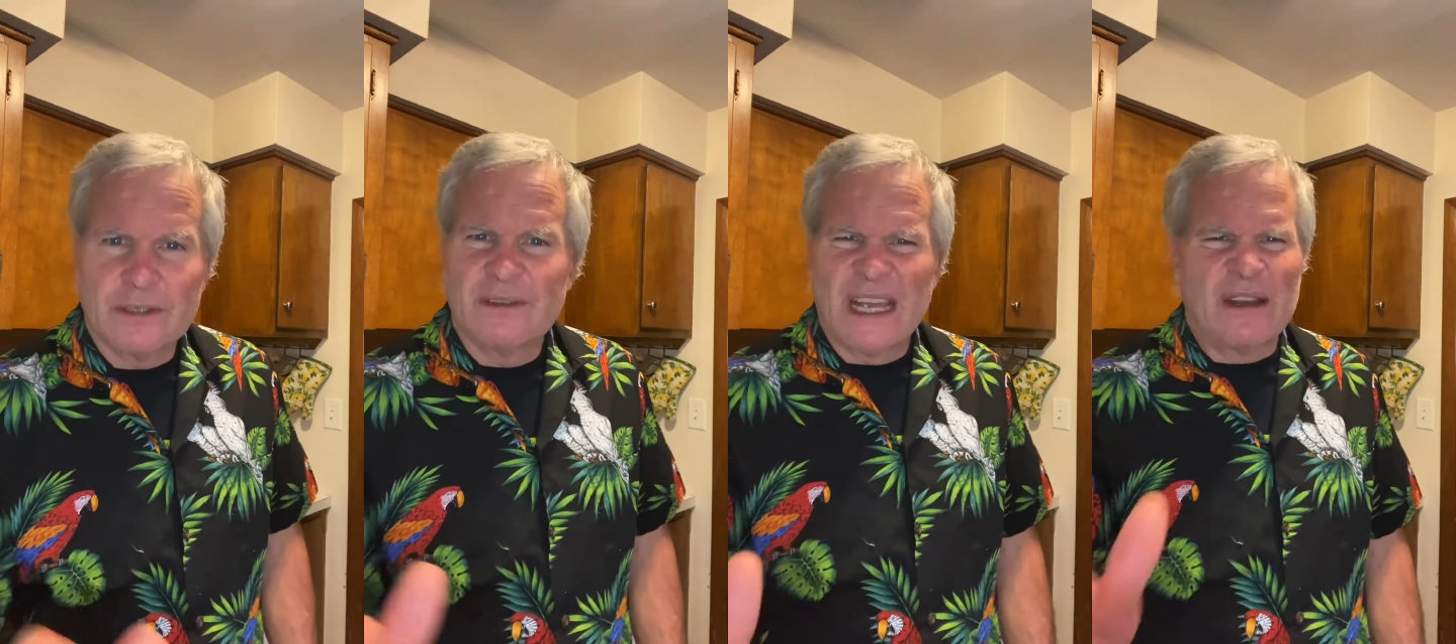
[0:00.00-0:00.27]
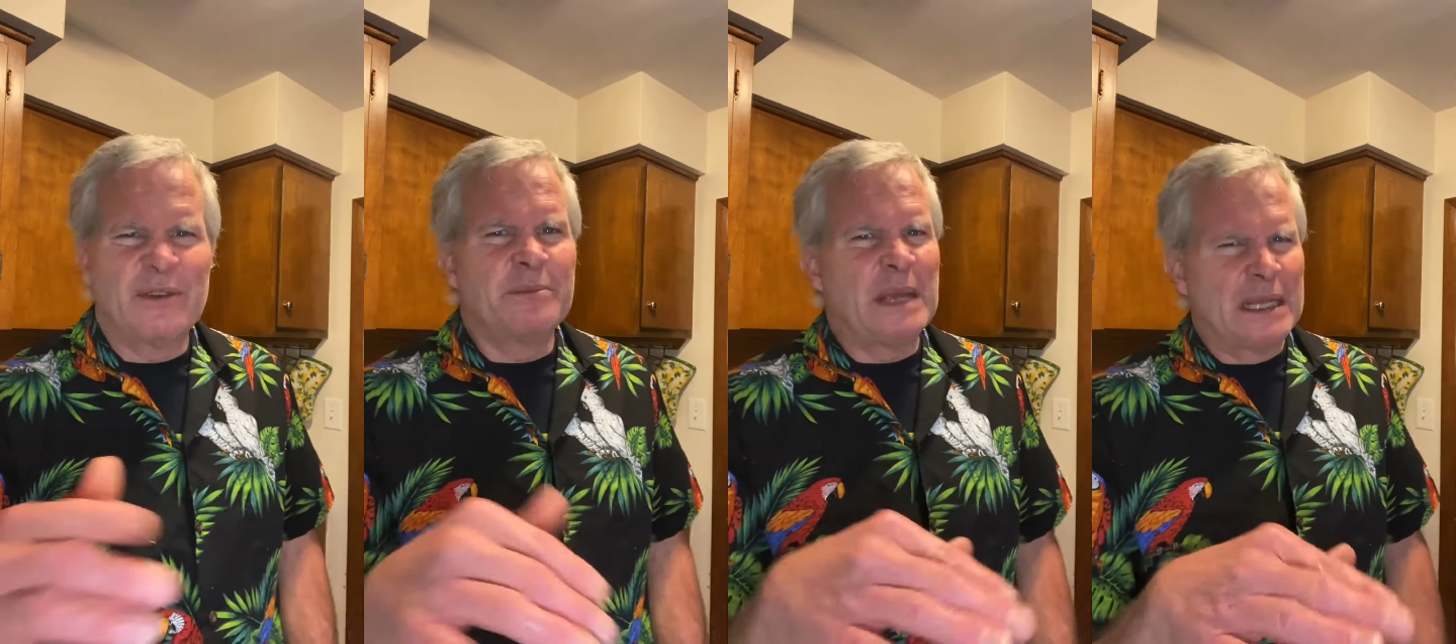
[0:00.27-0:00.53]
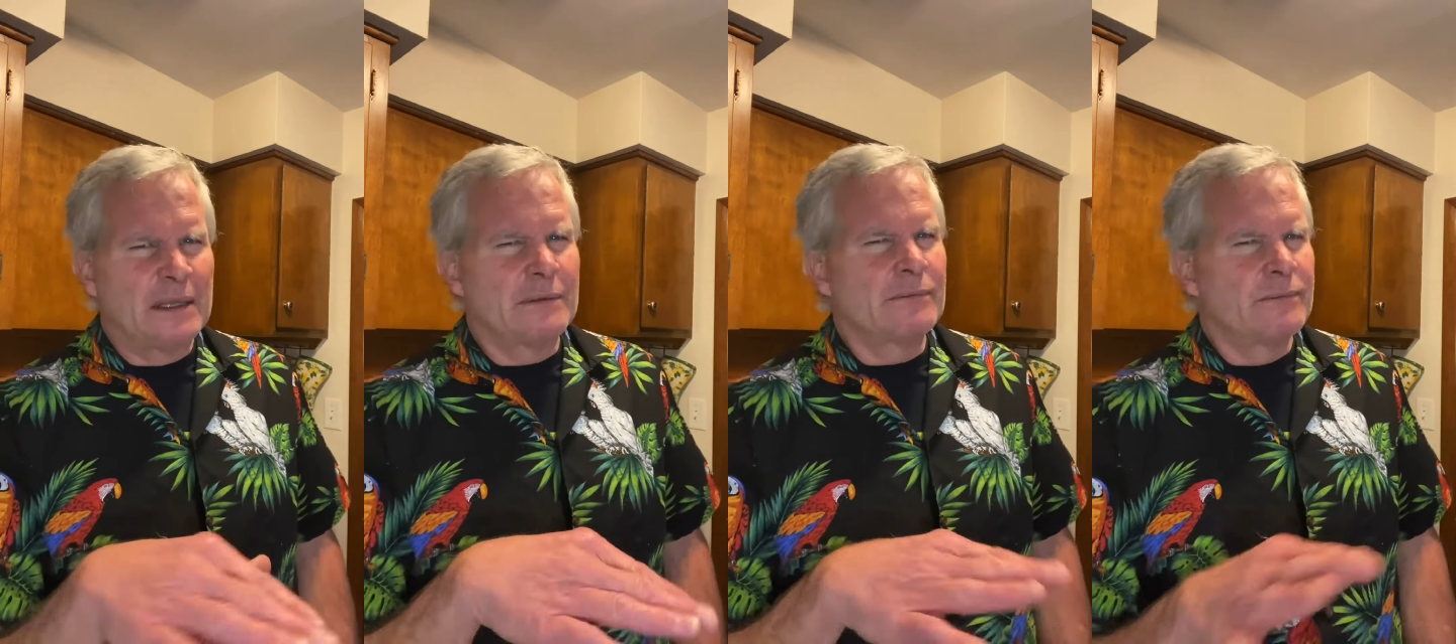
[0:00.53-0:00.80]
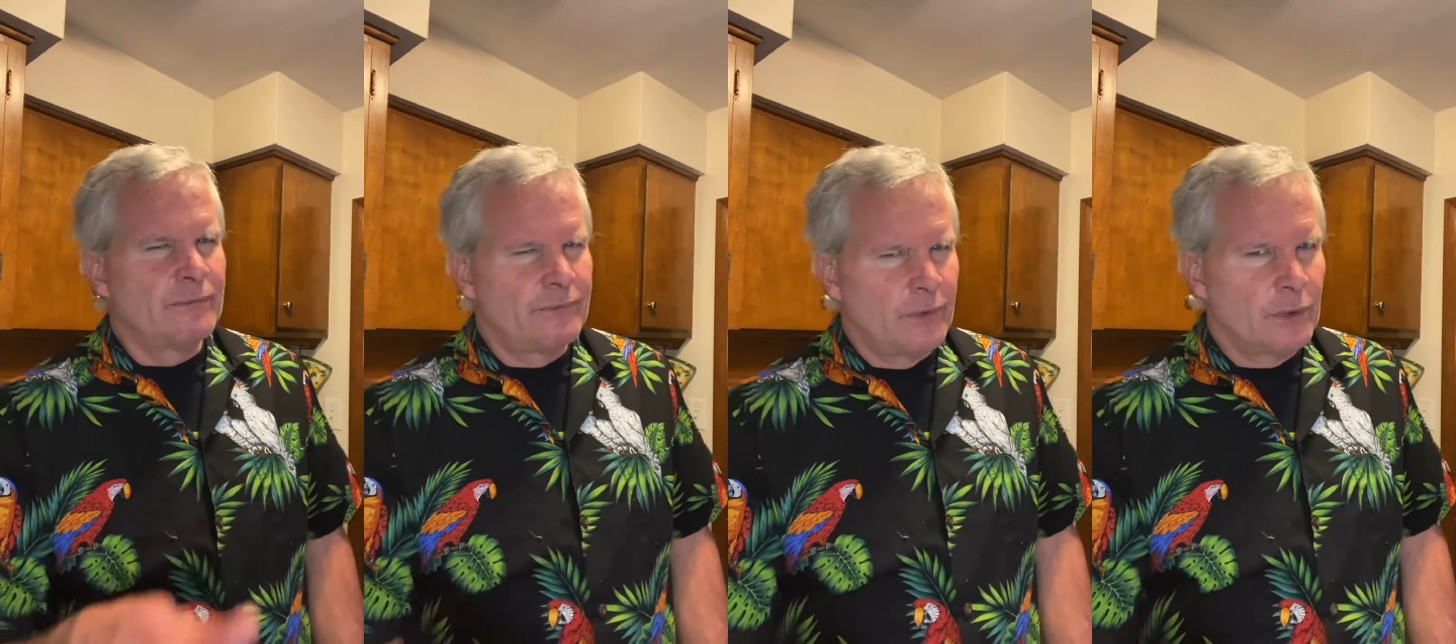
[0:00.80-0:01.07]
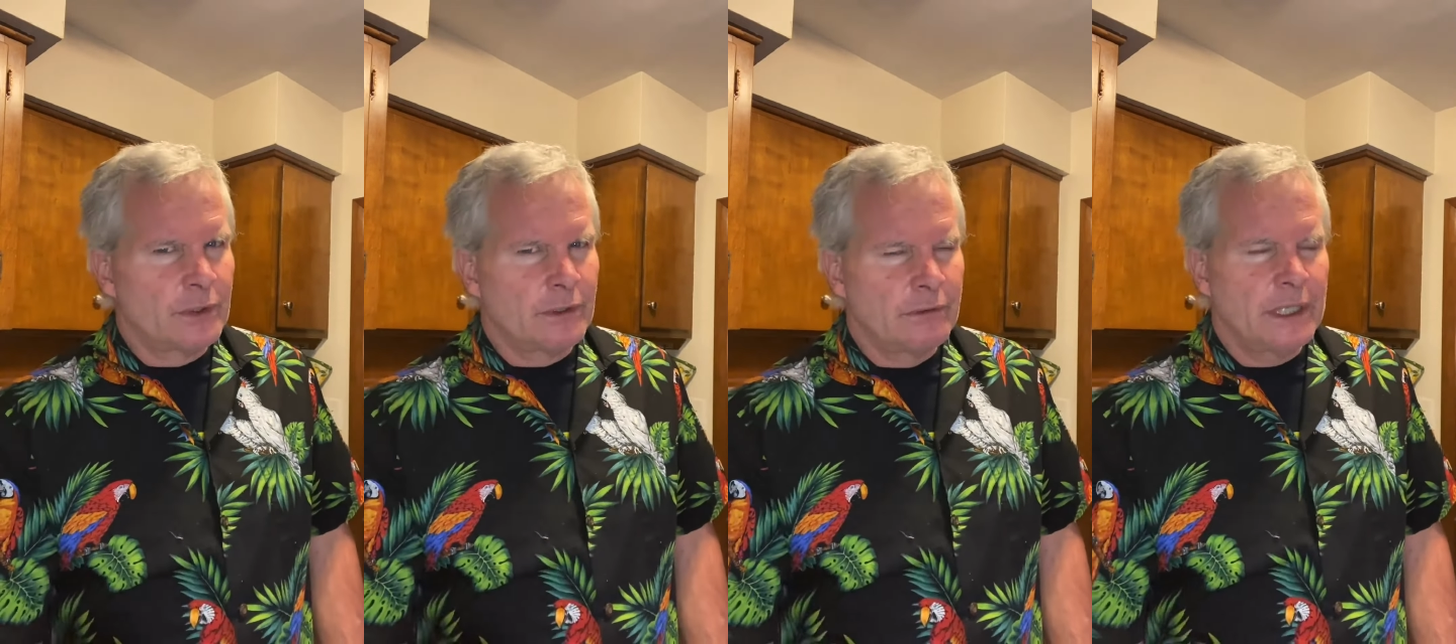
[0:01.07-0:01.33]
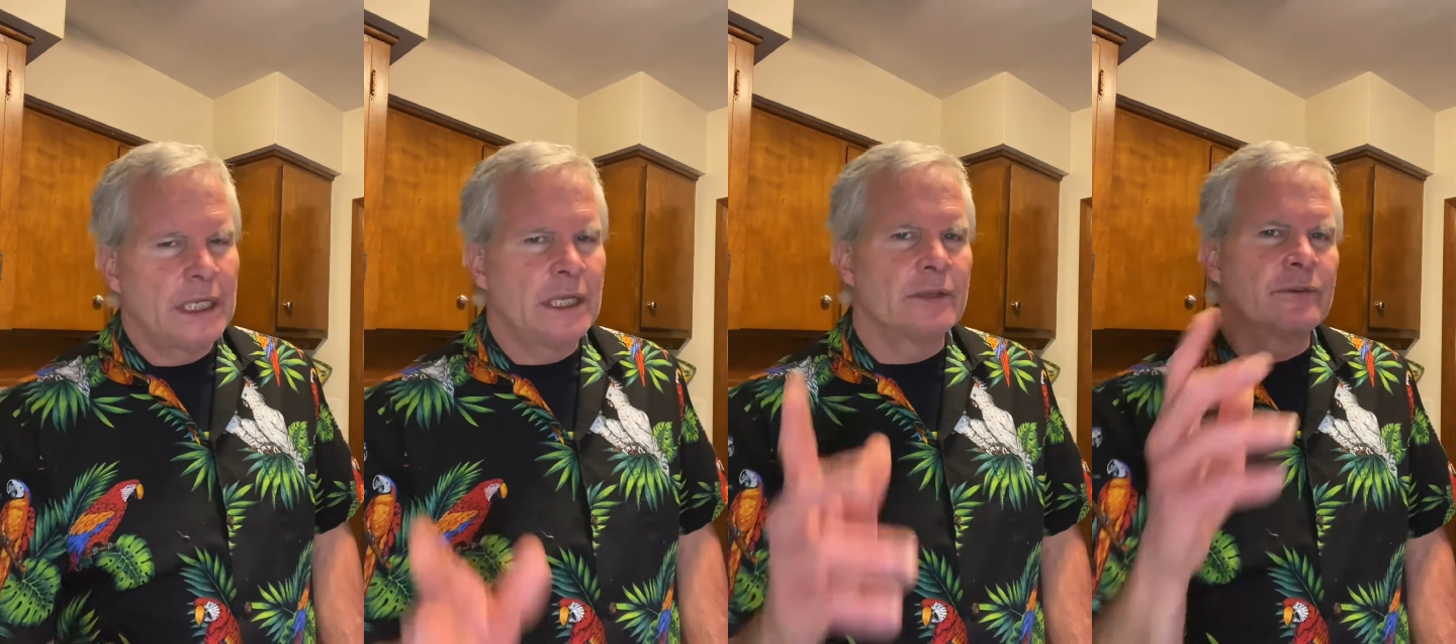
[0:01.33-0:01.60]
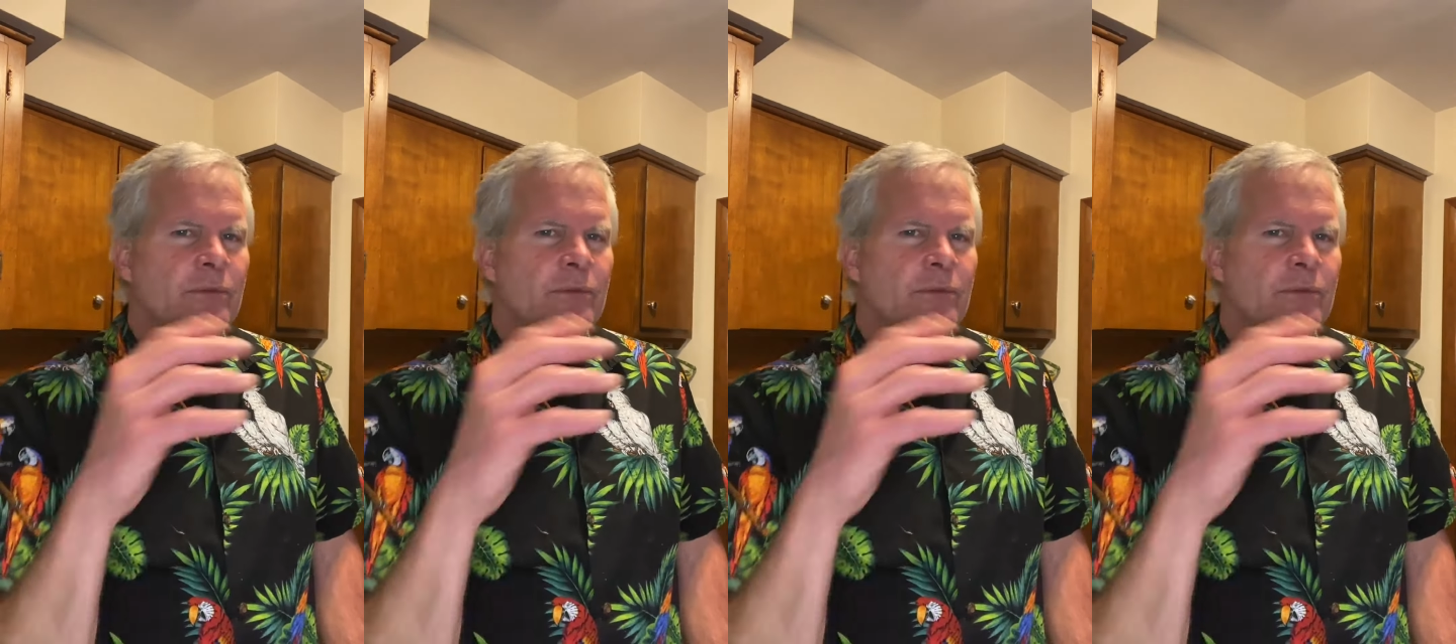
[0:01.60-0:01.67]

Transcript: That would make it 4 ingredients